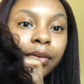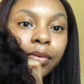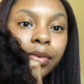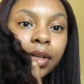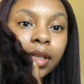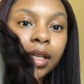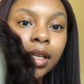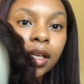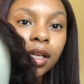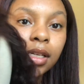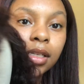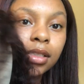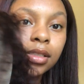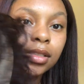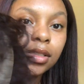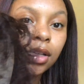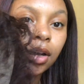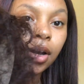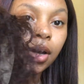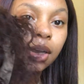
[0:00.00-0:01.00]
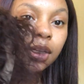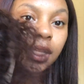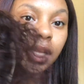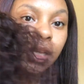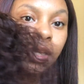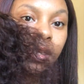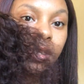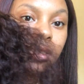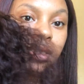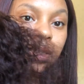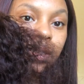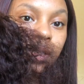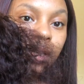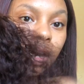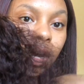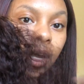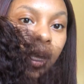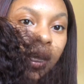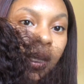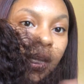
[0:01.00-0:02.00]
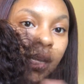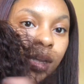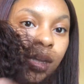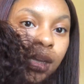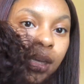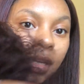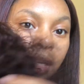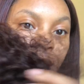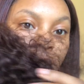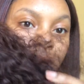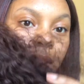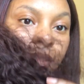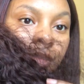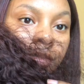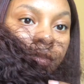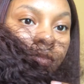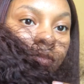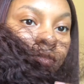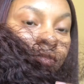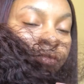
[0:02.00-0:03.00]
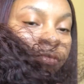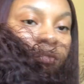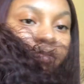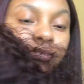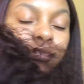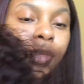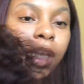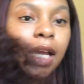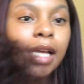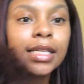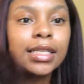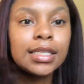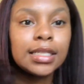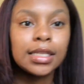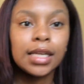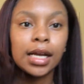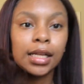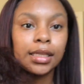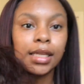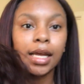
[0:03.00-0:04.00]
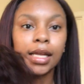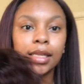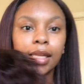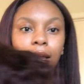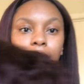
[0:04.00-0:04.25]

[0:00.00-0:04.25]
it really is dark. Like it's not that